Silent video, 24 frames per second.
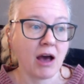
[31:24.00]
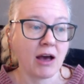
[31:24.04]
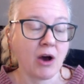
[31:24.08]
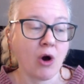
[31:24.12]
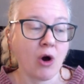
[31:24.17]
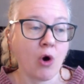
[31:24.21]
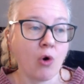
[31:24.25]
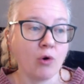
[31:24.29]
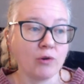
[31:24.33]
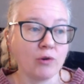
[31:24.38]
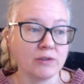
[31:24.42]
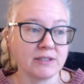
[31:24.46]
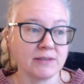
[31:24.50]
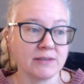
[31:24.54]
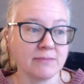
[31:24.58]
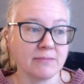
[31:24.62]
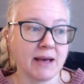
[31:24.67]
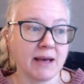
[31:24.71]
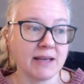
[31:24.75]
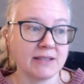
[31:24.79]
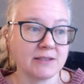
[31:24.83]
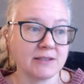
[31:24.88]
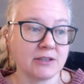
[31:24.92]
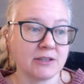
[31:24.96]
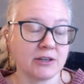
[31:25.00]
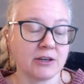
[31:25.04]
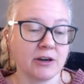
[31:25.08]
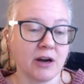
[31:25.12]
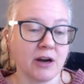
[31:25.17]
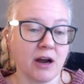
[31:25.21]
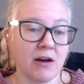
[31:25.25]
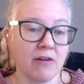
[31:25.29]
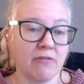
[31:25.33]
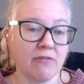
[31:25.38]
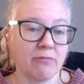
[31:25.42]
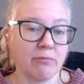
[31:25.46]
whole semester
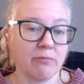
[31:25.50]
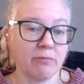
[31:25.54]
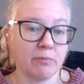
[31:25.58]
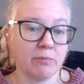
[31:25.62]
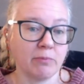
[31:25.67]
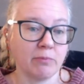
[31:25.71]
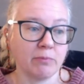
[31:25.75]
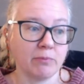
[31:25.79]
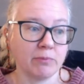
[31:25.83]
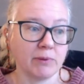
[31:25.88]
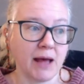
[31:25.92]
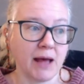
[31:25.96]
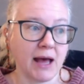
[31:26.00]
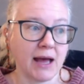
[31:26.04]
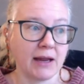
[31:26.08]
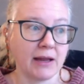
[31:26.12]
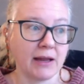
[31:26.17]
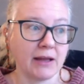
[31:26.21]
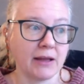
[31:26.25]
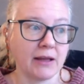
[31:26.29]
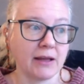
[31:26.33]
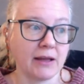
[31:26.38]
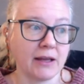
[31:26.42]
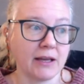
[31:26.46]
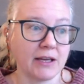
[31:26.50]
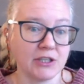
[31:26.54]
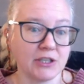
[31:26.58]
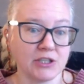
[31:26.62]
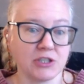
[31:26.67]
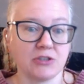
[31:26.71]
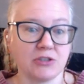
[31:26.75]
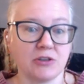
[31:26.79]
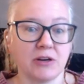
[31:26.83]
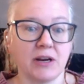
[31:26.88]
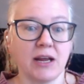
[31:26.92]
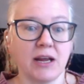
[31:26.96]
of Black
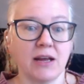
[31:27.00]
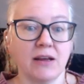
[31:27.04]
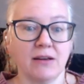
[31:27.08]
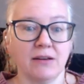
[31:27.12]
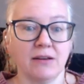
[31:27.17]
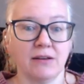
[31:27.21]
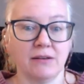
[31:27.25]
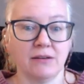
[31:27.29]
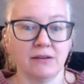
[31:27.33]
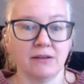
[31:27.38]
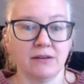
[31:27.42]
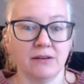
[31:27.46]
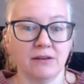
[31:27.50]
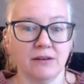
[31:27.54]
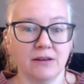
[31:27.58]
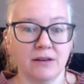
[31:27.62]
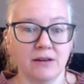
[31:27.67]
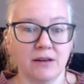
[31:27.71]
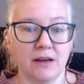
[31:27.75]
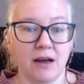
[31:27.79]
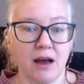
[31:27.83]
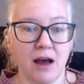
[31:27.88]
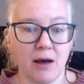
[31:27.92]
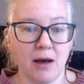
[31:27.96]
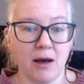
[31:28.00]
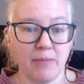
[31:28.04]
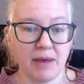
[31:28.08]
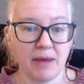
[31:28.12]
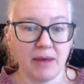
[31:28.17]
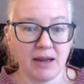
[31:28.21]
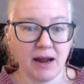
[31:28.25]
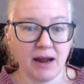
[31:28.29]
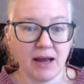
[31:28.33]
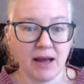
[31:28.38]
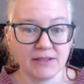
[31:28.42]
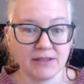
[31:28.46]
history
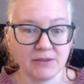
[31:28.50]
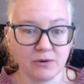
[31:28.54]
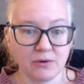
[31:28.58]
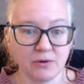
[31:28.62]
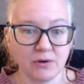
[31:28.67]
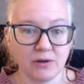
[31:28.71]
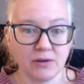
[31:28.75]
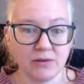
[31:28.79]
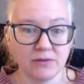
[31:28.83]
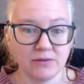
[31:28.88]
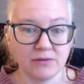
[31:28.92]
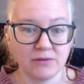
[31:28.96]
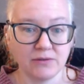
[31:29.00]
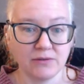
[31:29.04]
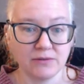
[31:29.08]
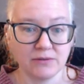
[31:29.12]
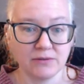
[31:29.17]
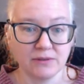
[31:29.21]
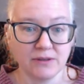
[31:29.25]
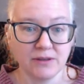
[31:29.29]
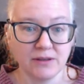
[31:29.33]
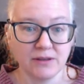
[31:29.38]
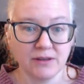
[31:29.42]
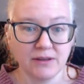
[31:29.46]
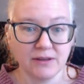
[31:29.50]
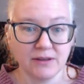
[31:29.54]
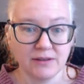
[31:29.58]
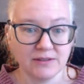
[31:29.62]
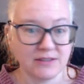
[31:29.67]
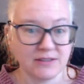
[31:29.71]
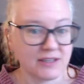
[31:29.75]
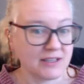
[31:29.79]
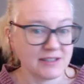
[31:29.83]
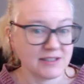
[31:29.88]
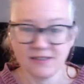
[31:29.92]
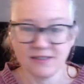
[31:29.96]
in high school,
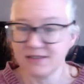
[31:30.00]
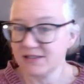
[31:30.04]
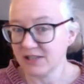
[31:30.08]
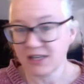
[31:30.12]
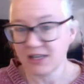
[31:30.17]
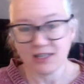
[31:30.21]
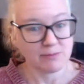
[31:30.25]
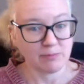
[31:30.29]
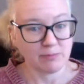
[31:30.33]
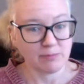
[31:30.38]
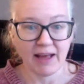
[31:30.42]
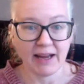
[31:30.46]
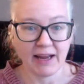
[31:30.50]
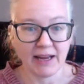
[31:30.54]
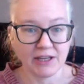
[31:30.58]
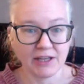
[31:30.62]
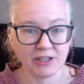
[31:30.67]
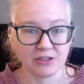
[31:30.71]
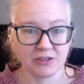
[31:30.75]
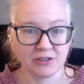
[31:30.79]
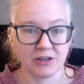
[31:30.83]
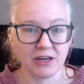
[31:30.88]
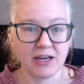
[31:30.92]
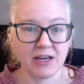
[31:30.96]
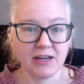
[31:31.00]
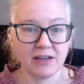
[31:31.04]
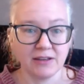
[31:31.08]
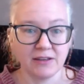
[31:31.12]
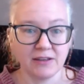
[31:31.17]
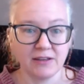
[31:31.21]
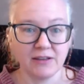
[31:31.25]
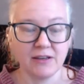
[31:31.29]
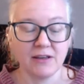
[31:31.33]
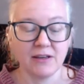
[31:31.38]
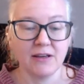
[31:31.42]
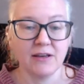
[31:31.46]
just Black history.
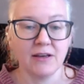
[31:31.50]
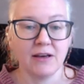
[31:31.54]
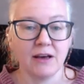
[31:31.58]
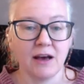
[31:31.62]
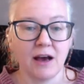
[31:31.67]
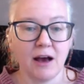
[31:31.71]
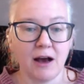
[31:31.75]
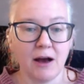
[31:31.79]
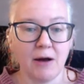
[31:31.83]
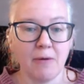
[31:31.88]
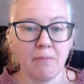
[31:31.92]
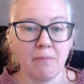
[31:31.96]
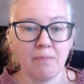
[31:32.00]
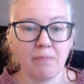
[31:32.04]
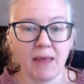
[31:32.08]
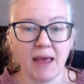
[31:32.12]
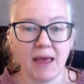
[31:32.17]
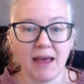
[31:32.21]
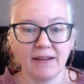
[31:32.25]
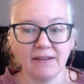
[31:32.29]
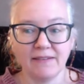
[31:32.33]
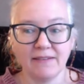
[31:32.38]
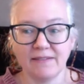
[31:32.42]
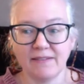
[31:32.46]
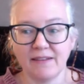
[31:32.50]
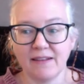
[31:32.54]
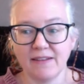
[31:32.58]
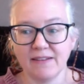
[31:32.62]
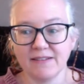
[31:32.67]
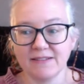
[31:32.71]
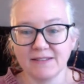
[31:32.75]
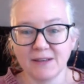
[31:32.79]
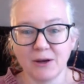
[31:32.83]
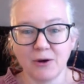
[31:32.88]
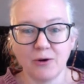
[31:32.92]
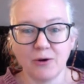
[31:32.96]
And
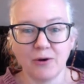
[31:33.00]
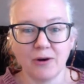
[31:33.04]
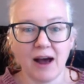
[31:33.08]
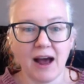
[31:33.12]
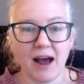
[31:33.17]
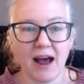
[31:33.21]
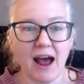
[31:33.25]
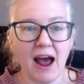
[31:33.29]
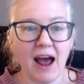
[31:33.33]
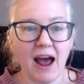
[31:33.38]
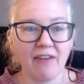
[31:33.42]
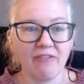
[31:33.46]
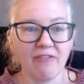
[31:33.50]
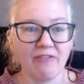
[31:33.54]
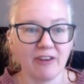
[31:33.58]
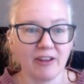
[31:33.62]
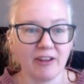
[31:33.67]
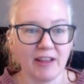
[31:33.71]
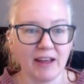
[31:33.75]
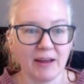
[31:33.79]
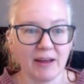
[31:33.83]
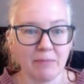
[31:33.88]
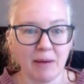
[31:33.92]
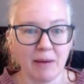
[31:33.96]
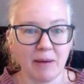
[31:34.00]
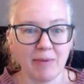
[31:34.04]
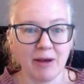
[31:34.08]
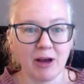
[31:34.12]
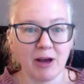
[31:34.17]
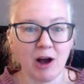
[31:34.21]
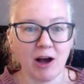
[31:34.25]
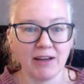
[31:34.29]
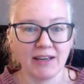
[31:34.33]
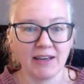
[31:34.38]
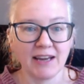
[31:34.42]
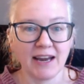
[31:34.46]
so I feel like maybe
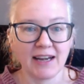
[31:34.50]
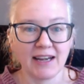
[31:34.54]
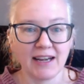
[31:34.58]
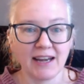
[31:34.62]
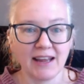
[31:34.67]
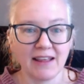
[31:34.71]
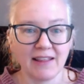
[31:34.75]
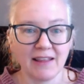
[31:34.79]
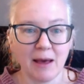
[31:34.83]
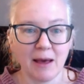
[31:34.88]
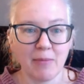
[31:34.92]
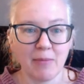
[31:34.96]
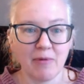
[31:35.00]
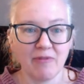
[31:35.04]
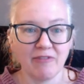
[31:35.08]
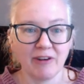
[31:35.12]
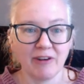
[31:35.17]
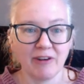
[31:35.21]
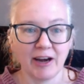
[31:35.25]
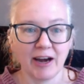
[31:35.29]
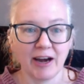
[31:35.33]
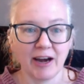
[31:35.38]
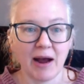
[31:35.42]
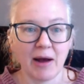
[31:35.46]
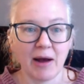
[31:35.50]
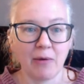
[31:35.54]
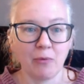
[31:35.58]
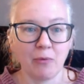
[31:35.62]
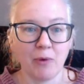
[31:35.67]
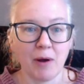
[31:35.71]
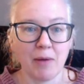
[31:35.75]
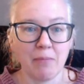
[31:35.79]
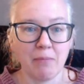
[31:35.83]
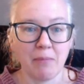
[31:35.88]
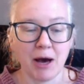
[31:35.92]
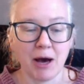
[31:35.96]
contacting them and figuring out
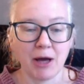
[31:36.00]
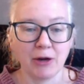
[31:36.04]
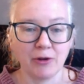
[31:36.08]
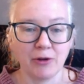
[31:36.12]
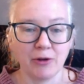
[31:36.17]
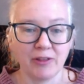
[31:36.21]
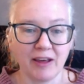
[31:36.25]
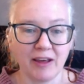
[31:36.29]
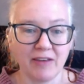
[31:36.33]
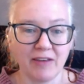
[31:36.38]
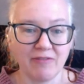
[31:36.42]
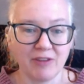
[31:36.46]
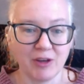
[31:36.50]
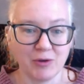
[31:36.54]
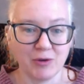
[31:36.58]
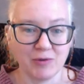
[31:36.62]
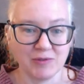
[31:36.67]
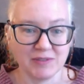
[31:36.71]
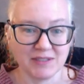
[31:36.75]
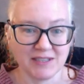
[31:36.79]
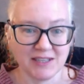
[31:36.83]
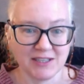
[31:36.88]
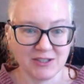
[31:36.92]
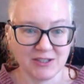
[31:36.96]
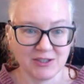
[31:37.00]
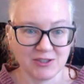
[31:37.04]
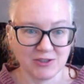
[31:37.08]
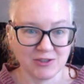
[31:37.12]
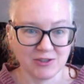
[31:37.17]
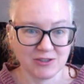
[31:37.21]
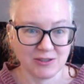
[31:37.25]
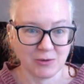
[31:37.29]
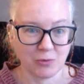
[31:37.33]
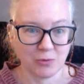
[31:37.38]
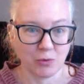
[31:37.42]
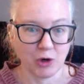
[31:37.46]
what model they've used to
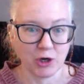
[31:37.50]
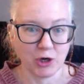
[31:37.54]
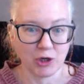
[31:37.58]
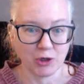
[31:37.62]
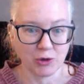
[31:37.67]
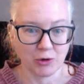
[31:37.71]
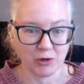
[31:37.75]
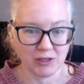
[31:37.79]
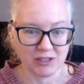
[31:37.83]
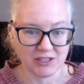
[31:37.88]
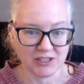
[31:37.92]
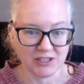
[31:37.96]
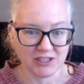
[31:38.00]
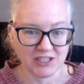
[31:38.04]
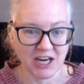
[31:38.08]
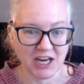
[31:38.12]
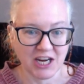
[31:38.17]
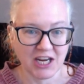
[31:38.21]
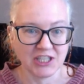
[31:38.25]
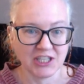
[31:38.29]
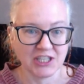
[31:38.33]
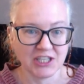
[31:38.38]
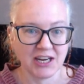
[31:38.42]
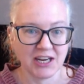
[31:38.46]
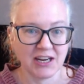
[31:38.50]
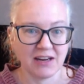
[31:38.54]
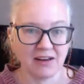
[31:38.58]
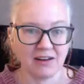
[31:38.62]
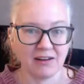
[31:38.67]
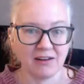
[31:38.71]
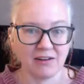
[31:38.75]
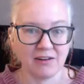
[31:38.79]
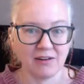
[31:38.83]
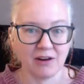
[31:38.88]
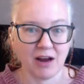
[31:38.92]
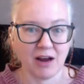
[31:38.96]
work towards
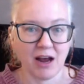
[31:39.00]
changing